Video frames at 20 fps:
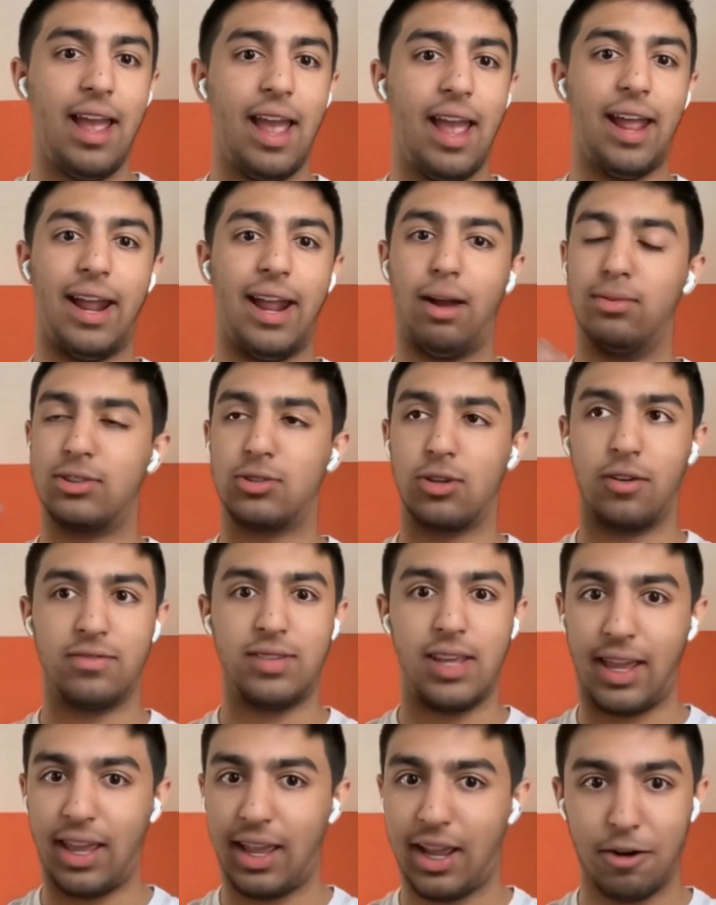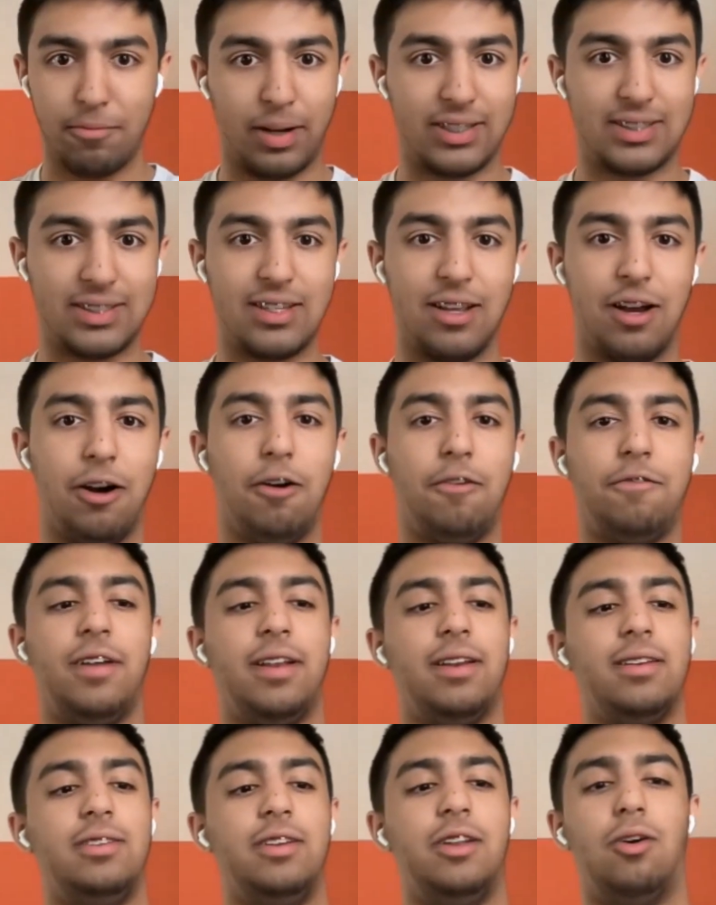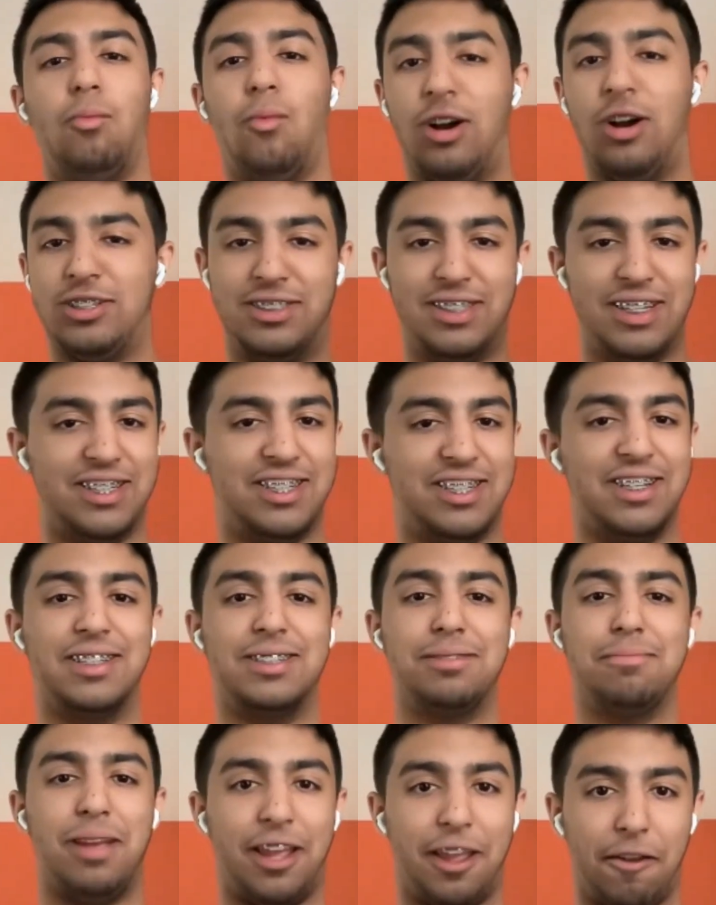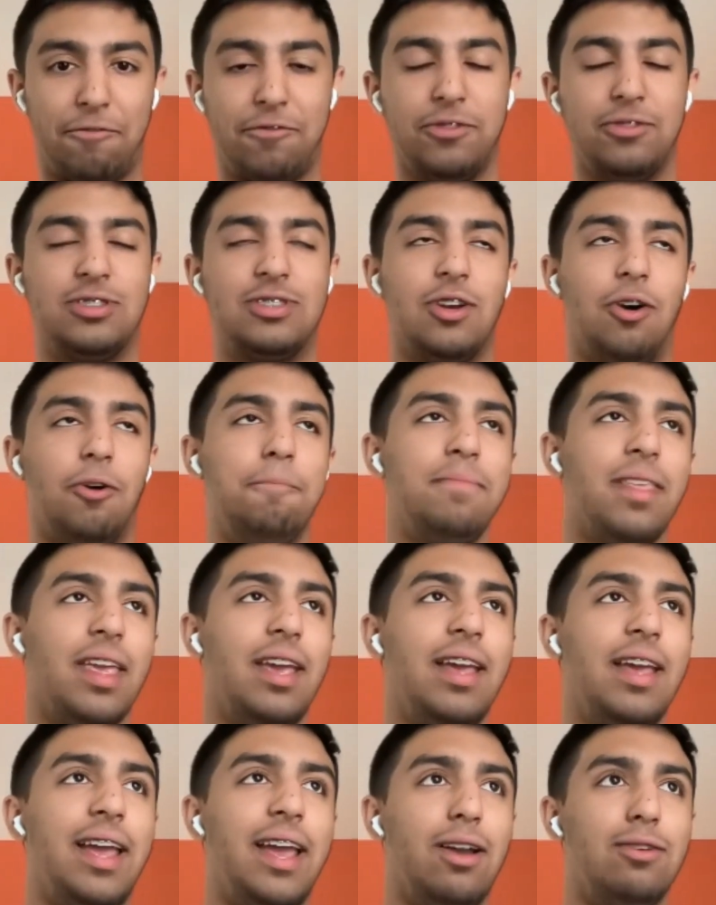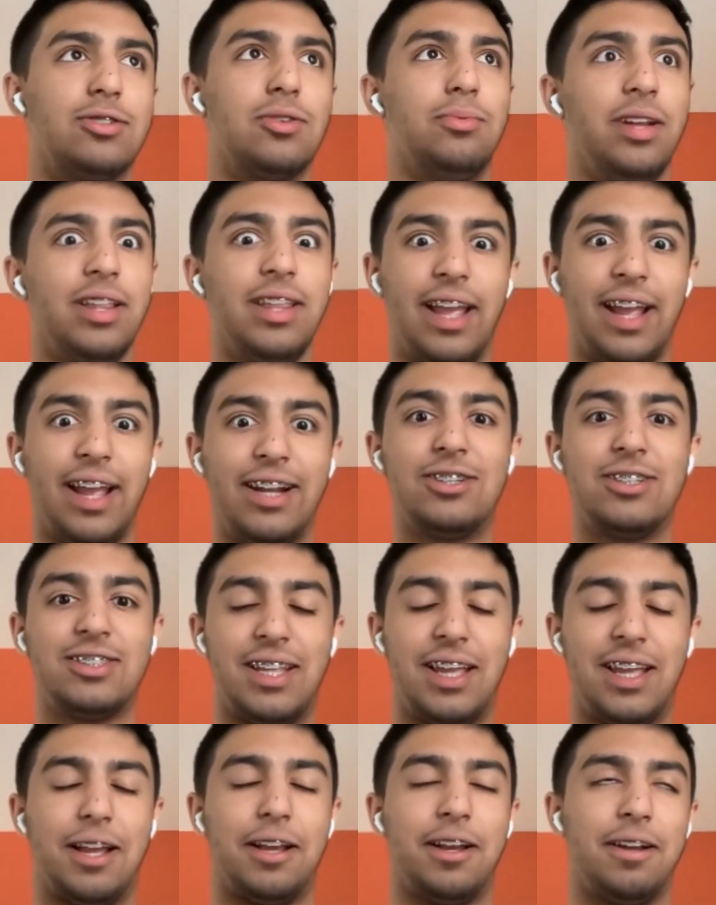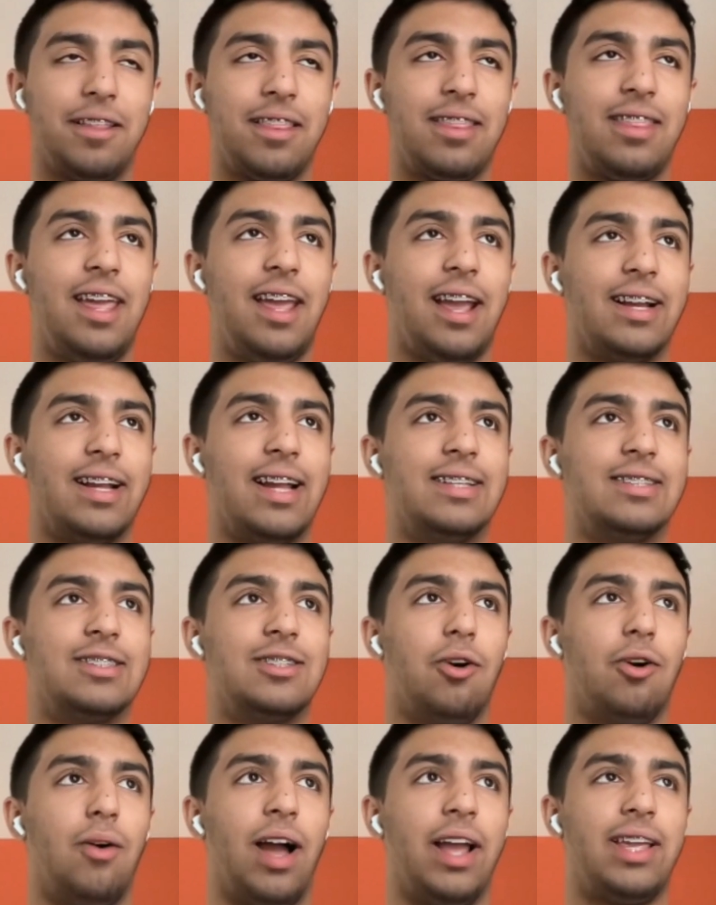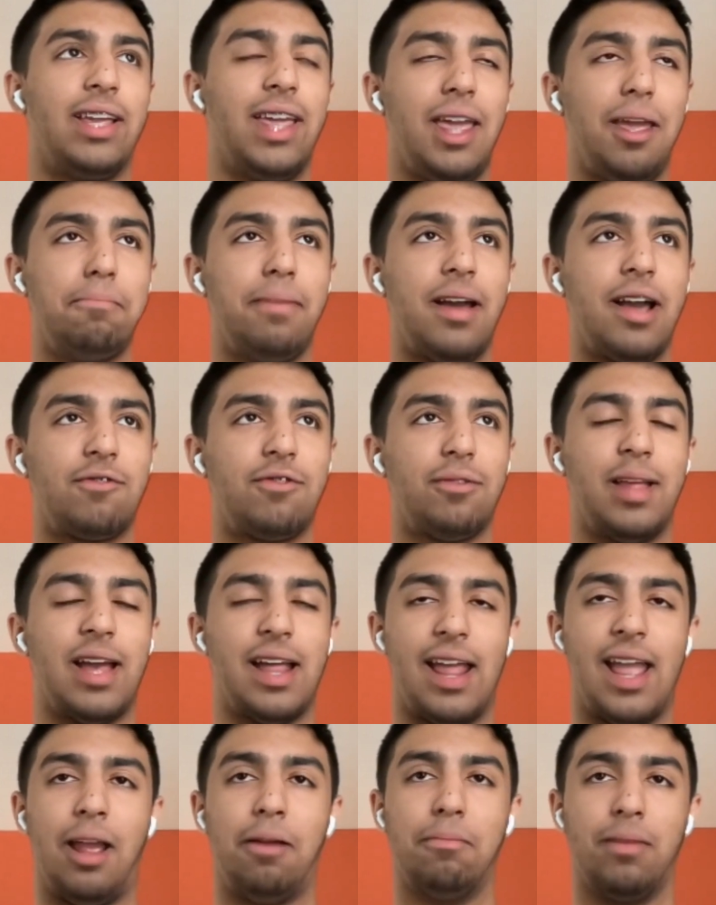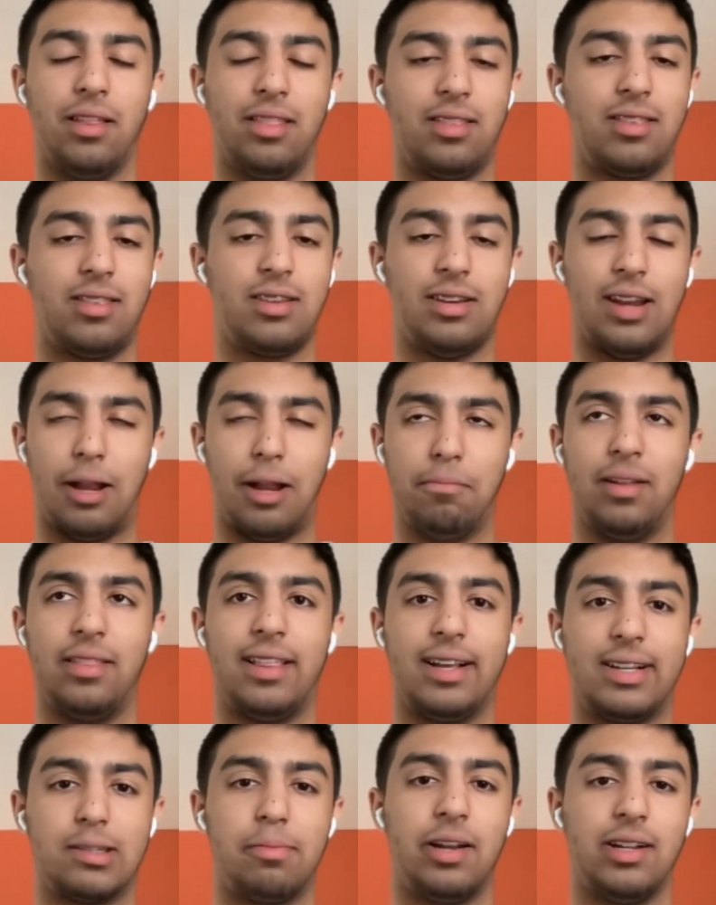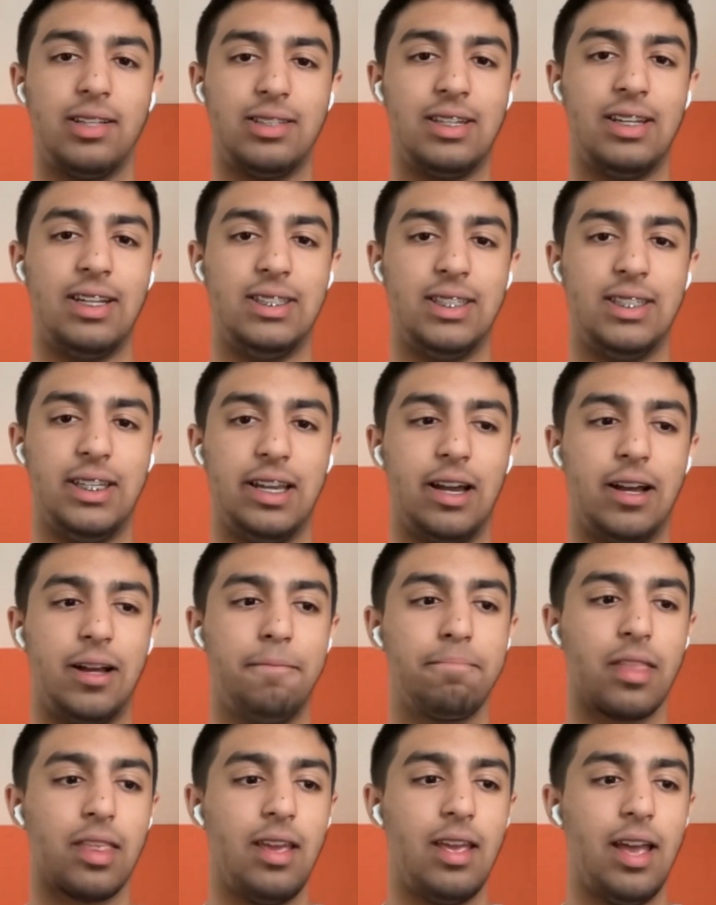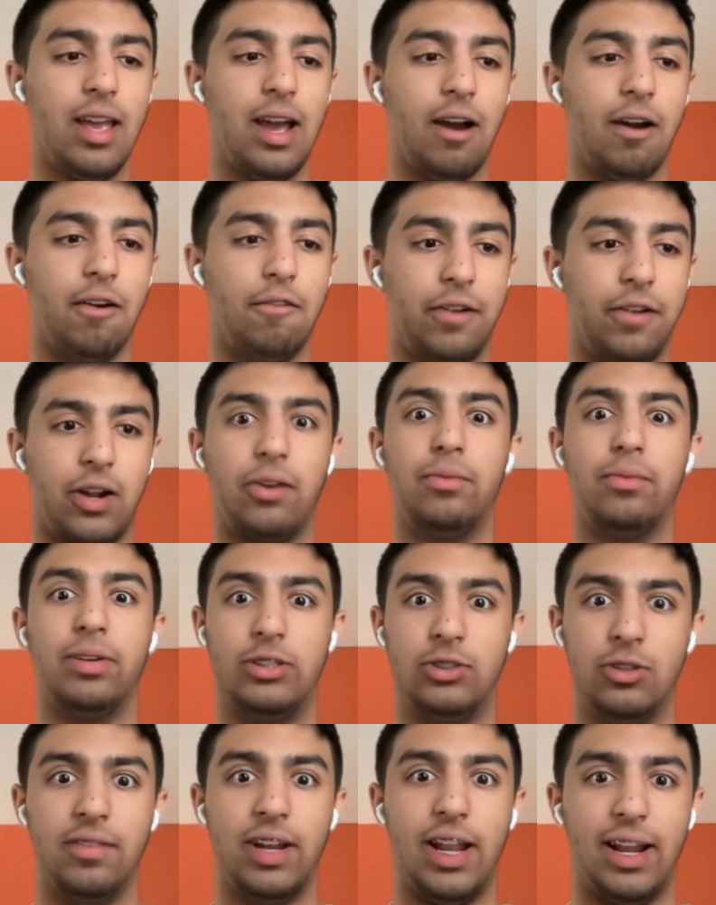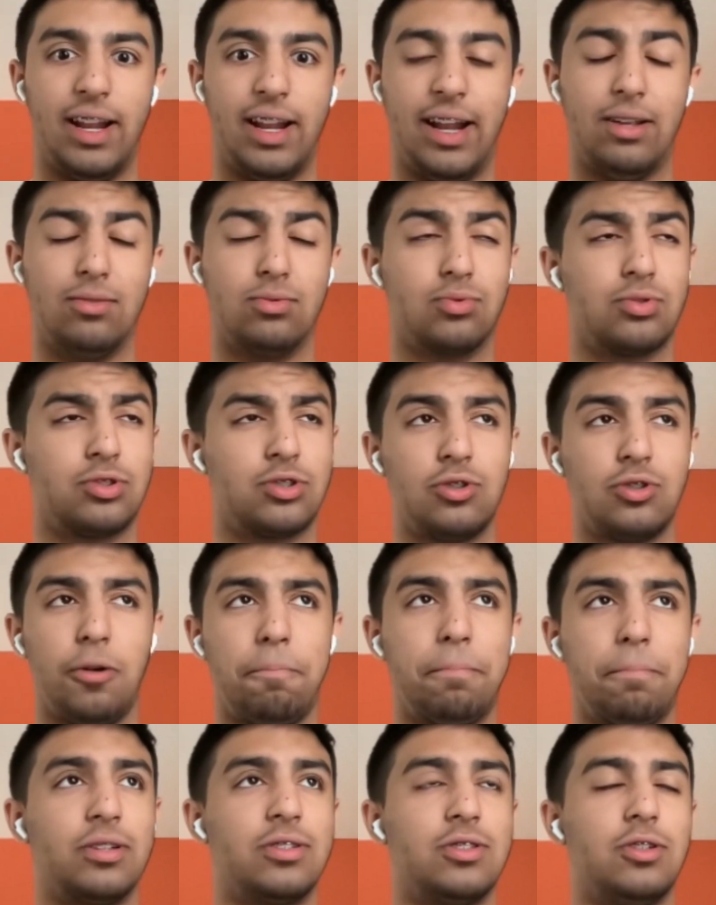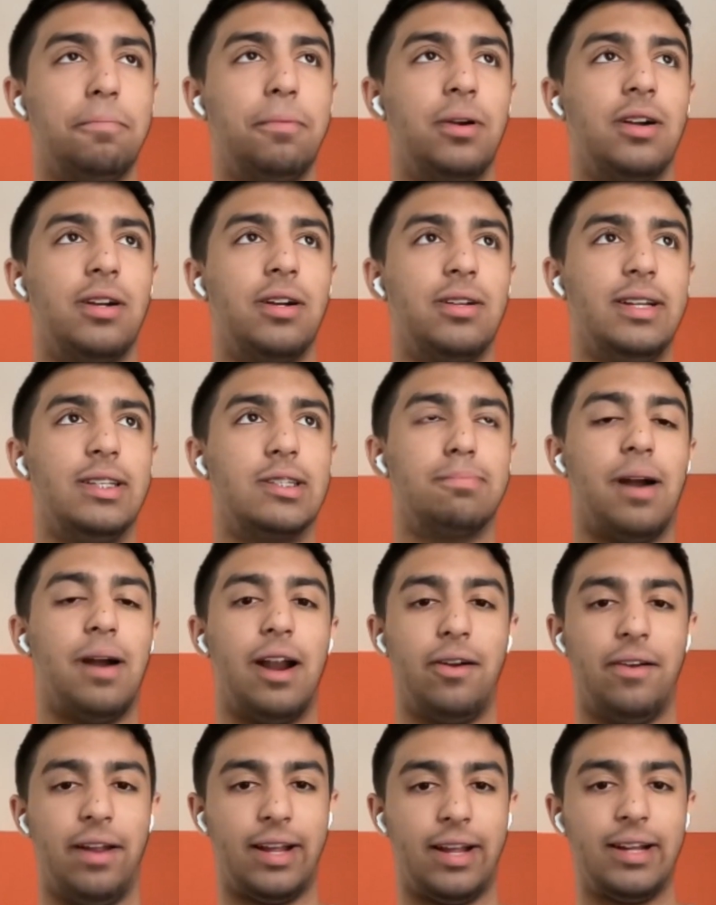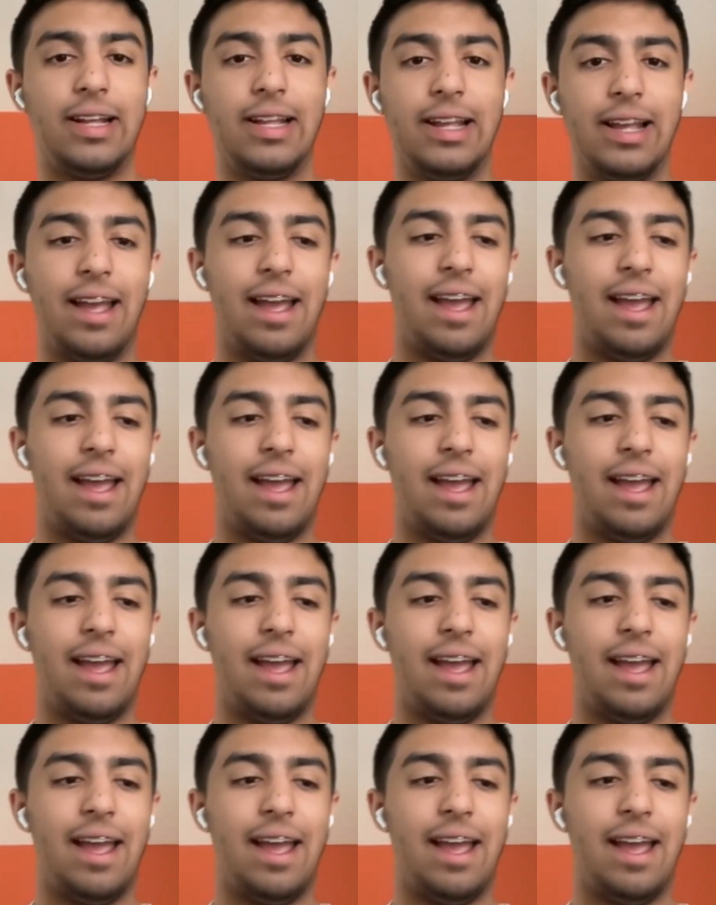And I was sort of taking care of myself and washing dishes and making food. So it was a really interesting thing. And so I came back from that 8 month, 9 month experience in India, very rejuvenated, and it was super super inspiring.